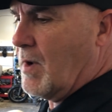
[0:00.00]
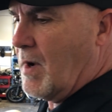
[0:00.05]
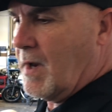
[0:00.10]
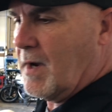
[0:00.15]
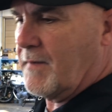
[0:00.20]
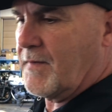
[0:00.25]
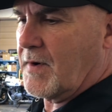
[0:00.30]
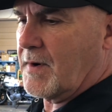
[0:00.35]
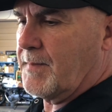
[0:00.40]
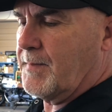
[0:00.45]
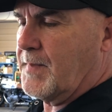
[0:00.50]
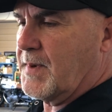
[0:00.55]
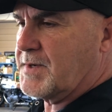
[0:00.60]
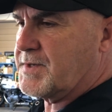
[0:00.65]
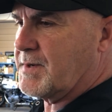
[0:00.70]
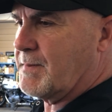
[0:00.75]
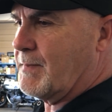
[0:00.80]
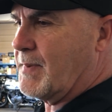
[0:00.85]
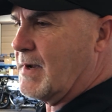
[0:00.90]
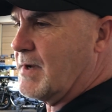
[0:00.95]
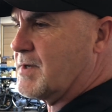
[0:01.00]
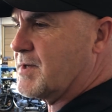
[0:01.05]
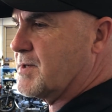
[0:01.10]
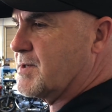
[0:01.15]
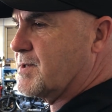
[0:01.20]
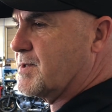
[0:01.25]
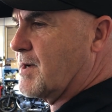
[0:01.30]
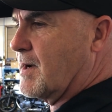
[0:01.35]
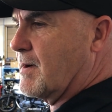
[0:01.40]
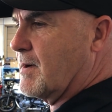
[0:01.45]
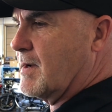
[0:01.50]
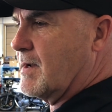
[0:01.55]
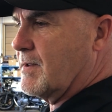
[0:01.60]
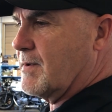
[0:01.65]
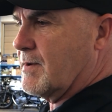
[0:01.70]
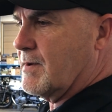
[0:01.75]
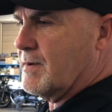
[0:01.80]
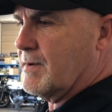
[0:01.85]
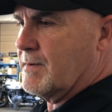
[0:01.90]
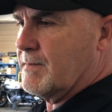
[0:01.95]
all of our bits and pieces are
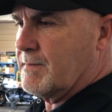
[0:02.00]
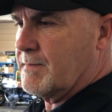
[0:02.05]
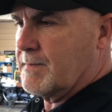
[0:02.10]
either